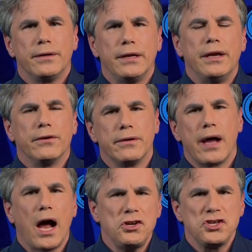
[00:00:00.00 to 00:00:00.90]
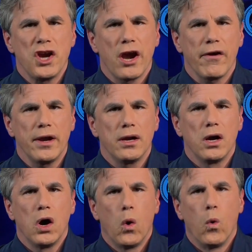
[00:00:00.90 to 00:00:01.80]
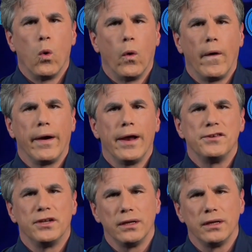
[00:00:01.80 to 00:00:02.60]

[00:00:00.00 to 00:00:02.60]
to either not share it or